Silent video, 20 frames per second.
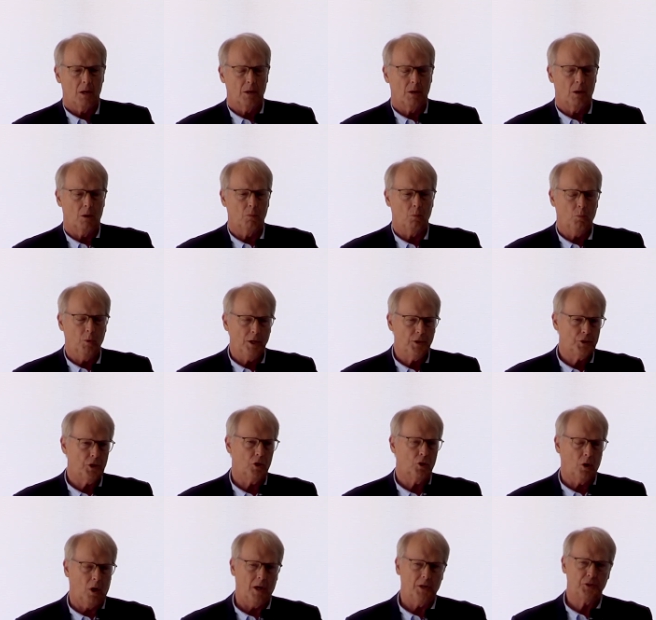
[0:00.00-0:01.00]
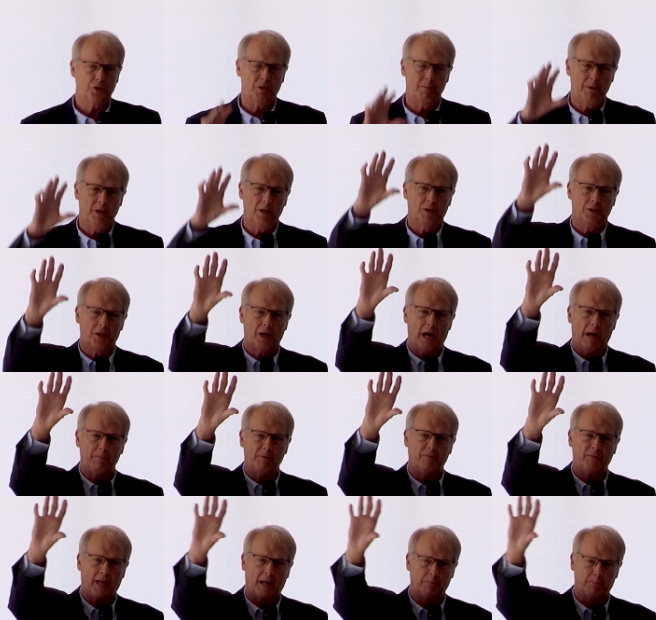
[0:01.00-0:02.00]
what does it cost to be on top
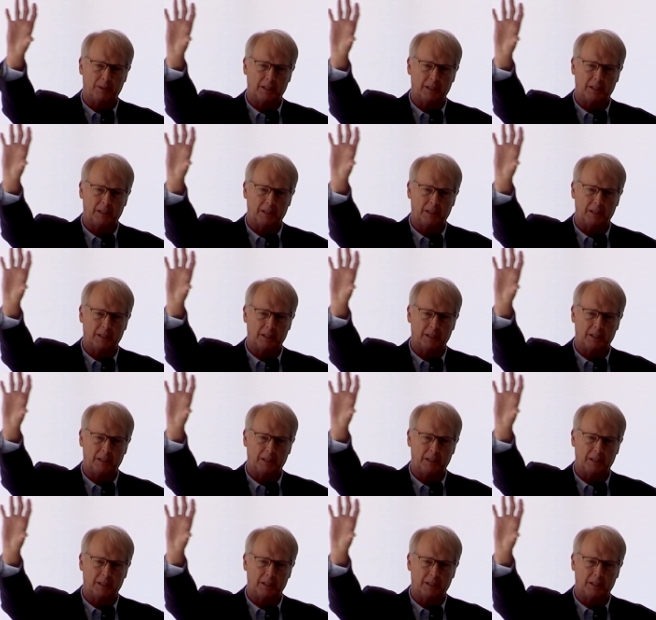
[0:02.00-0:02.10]
of that